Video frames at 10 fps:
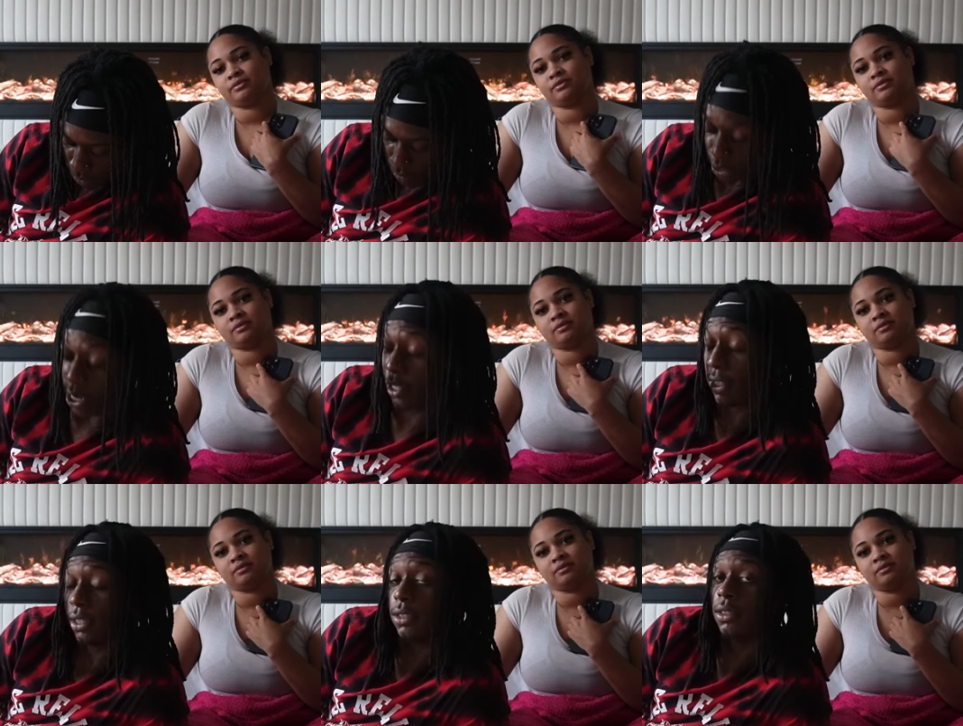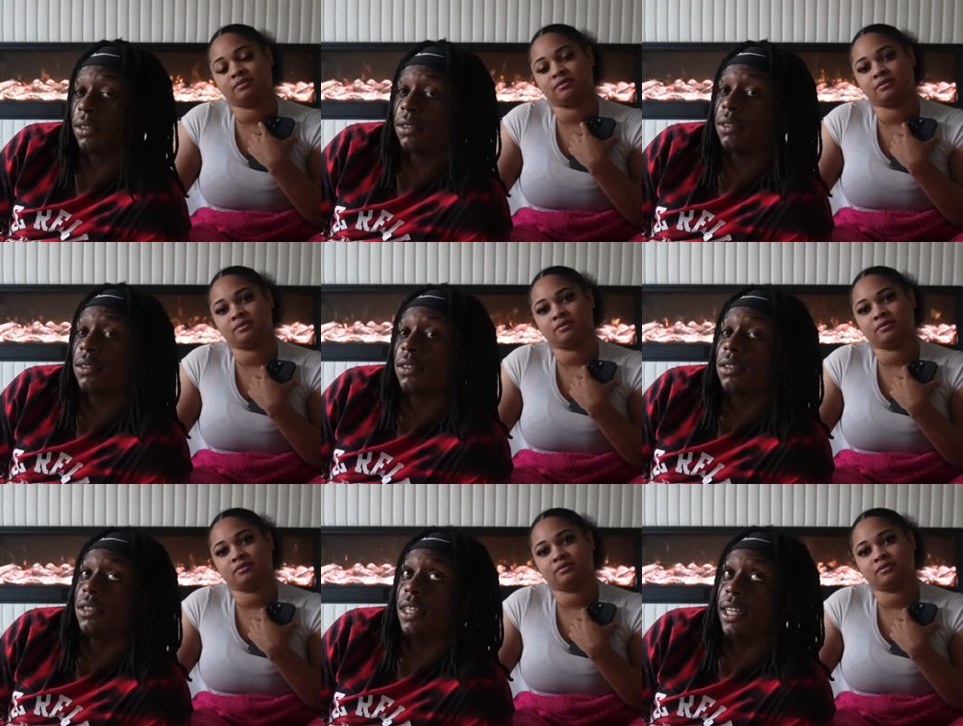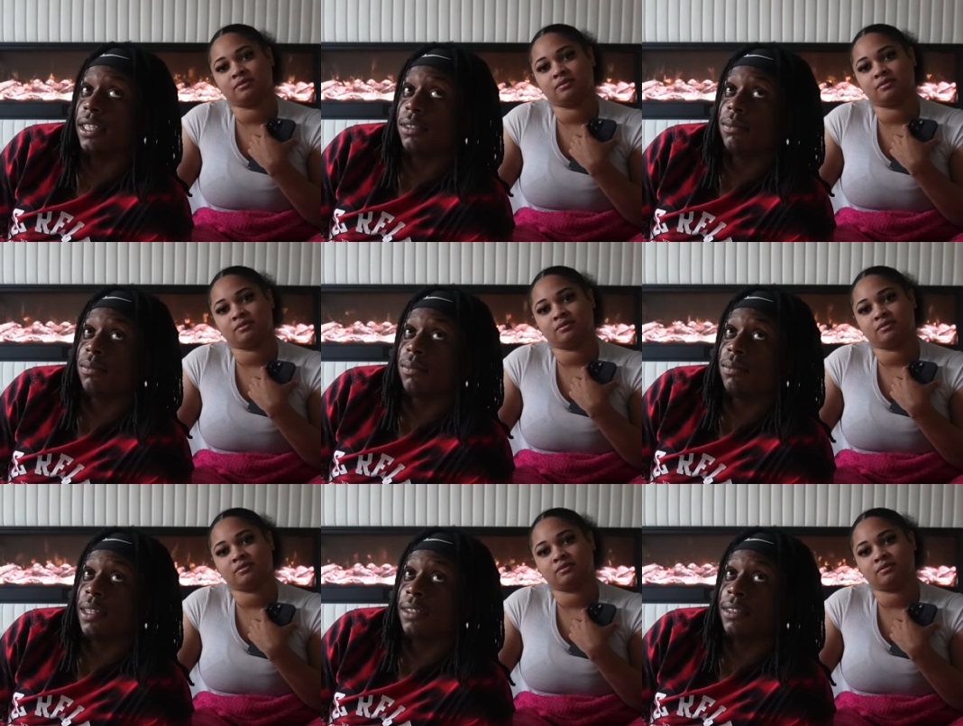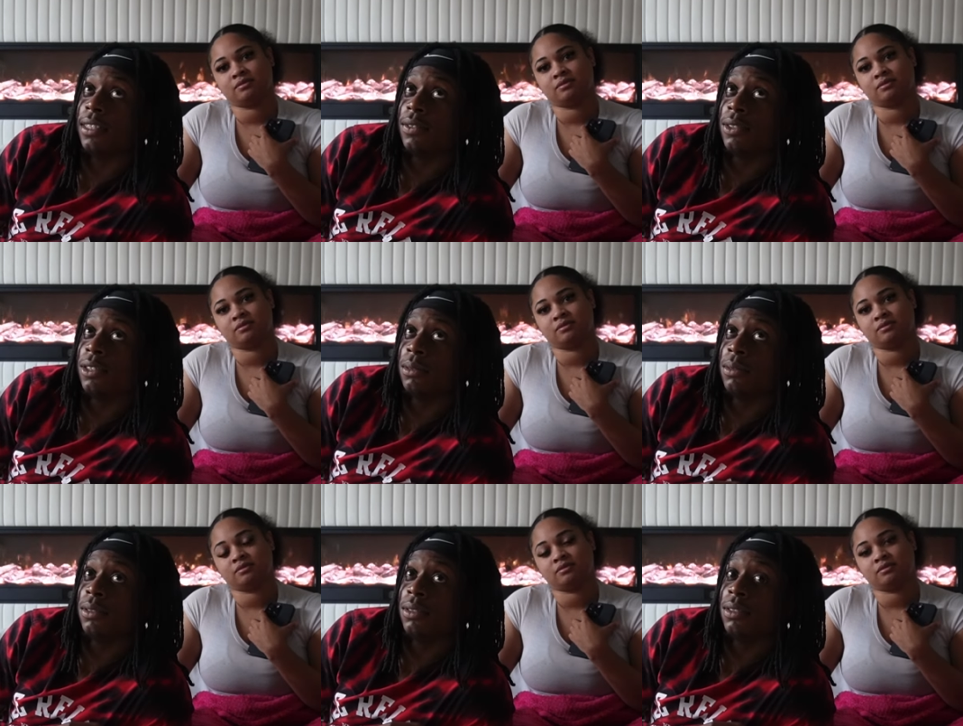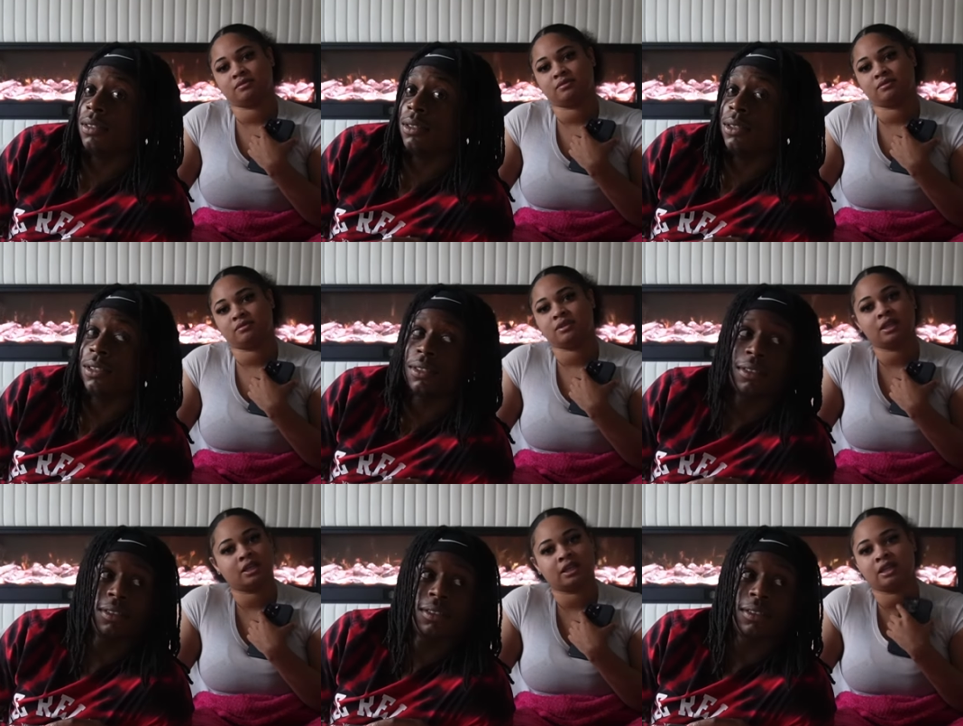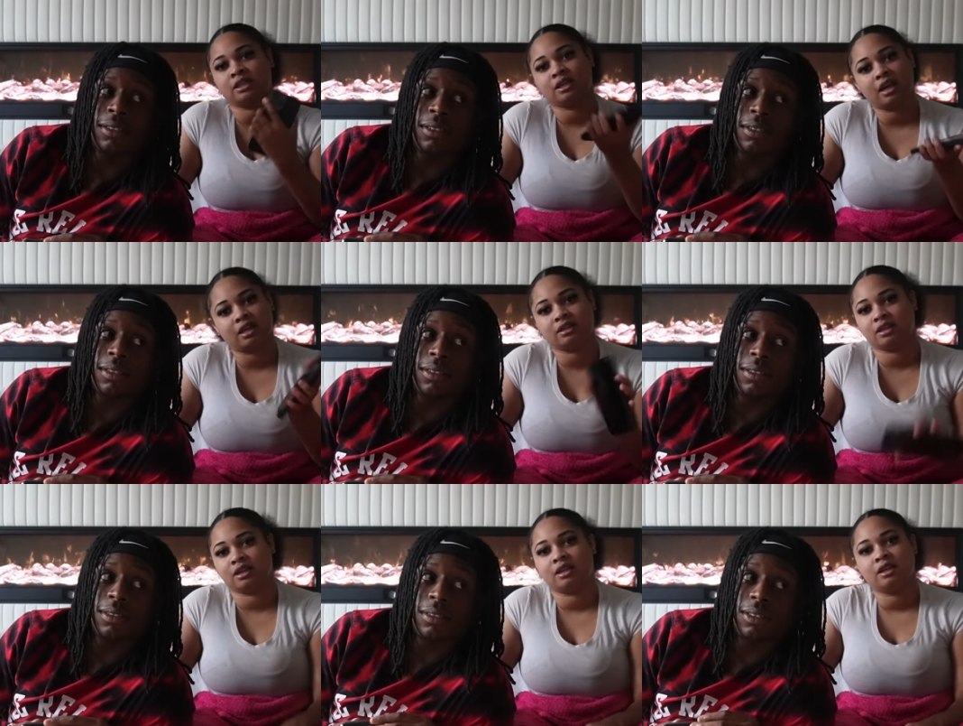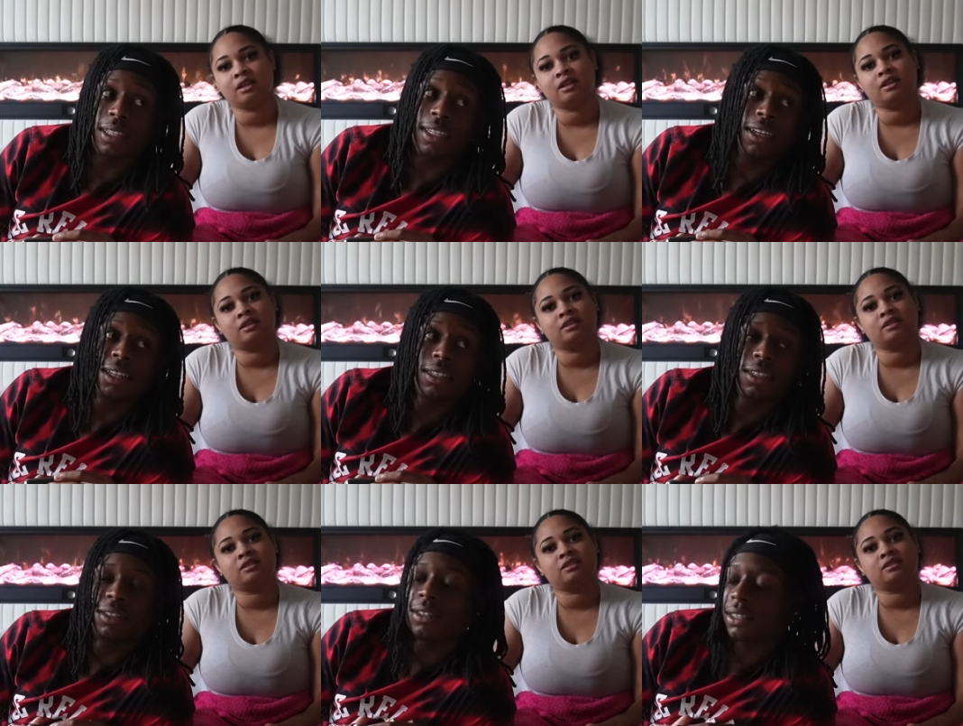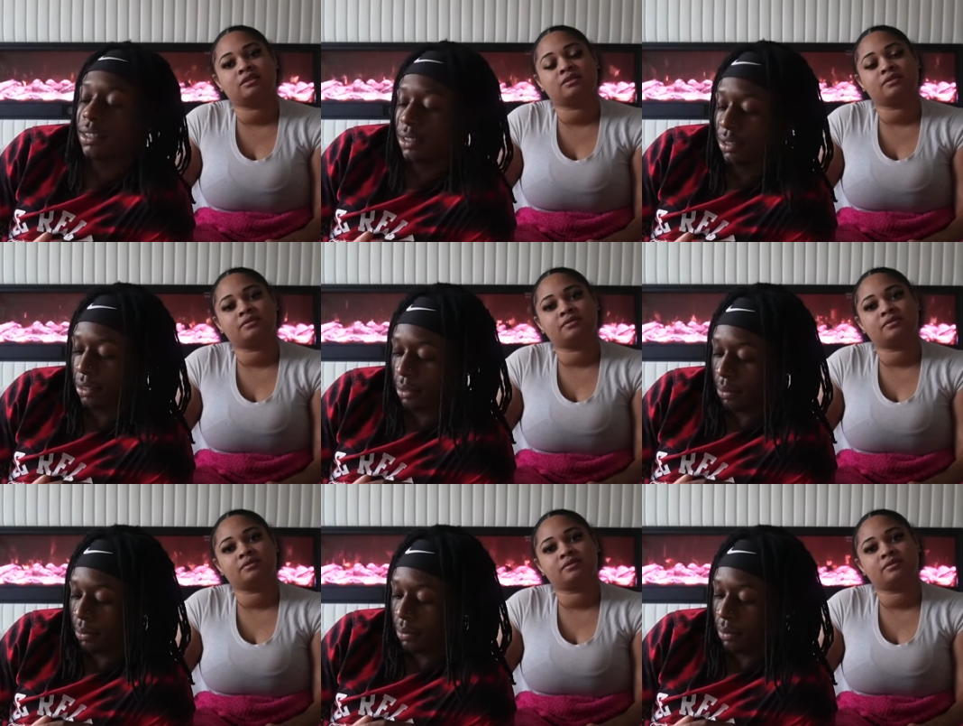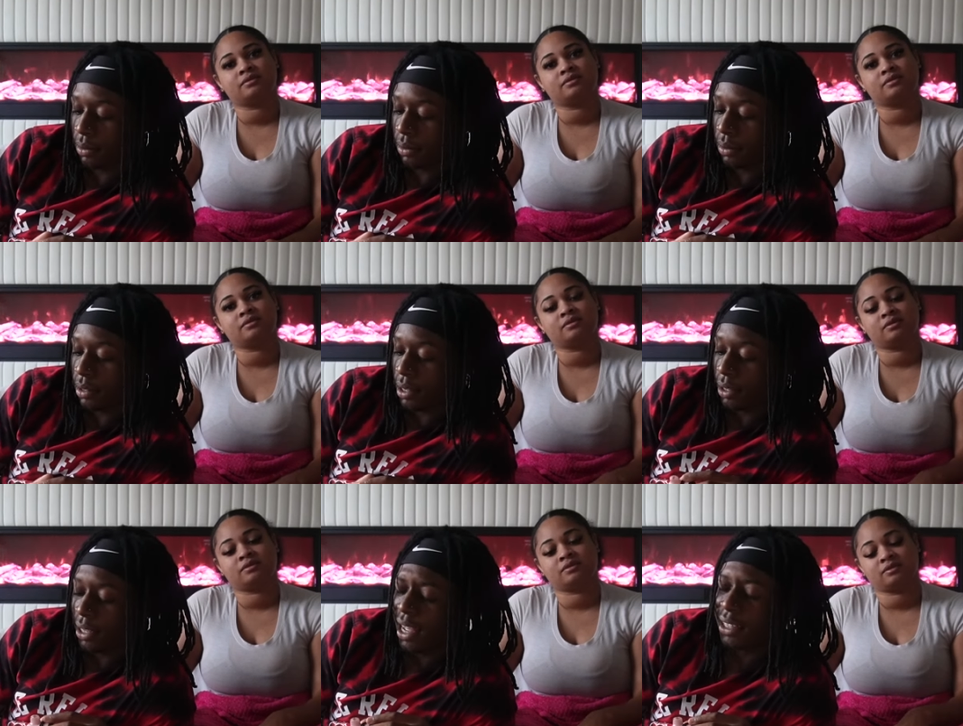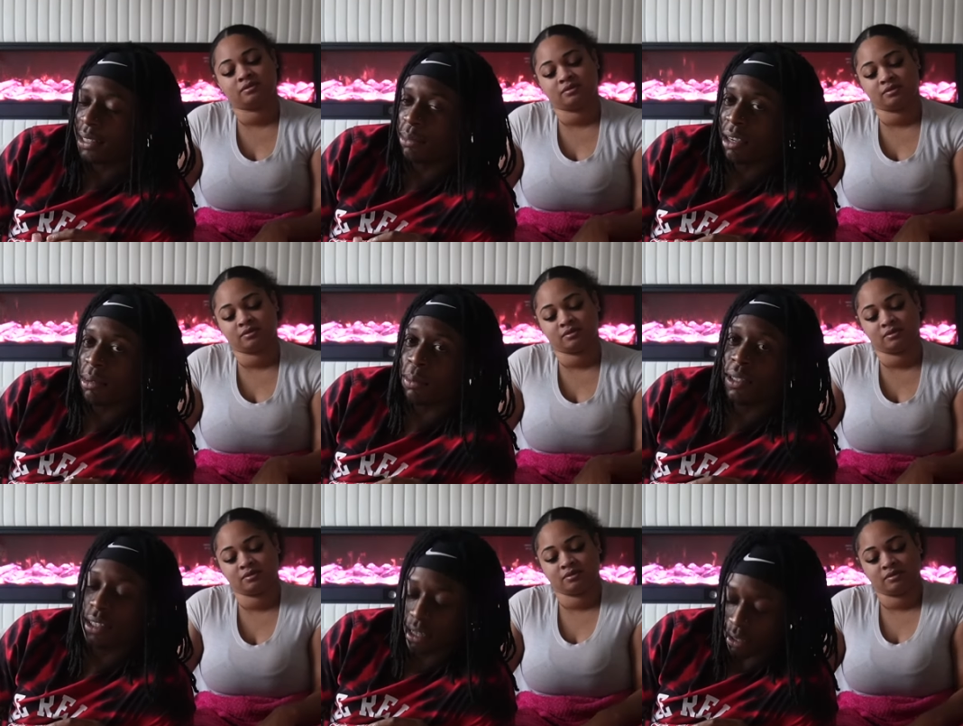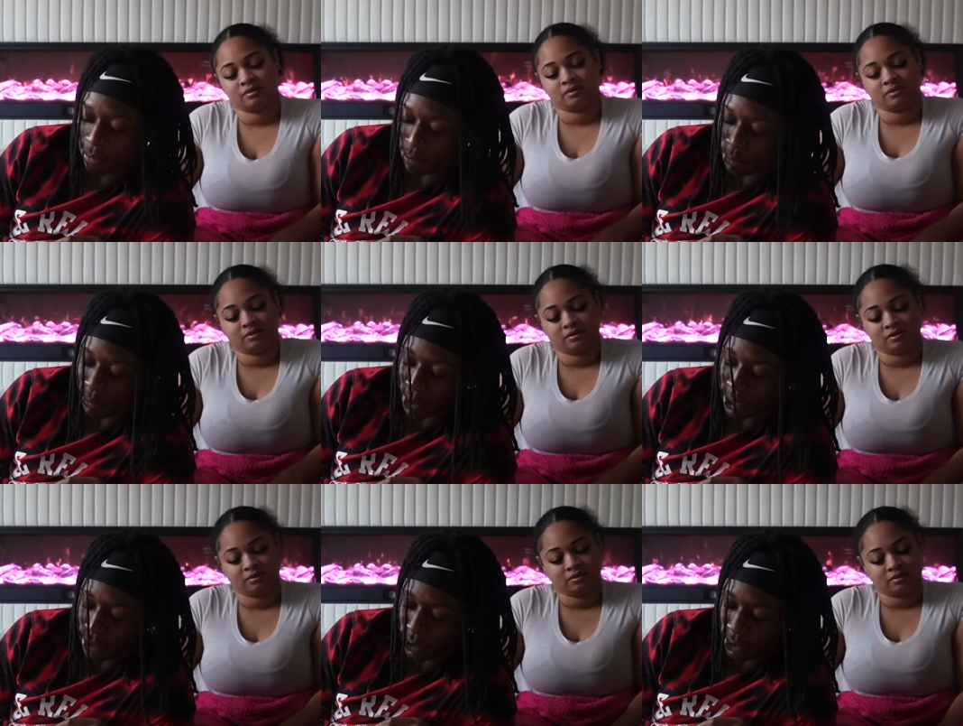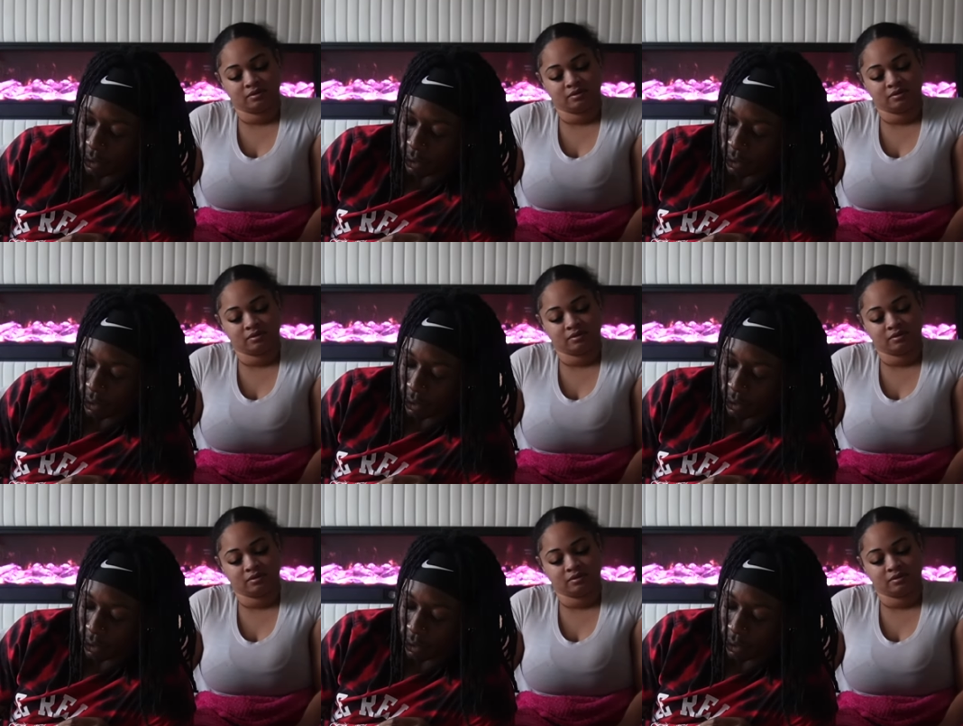Speaker 1: The holidays? Mm -hmm. Like Thanksgiving, Christmas, New Year's?
Speaker 2: Yeah, like any holiday.
Speaker 1: Well, any holiday? Okay. Uh, they actually bring me peace, like peace, you know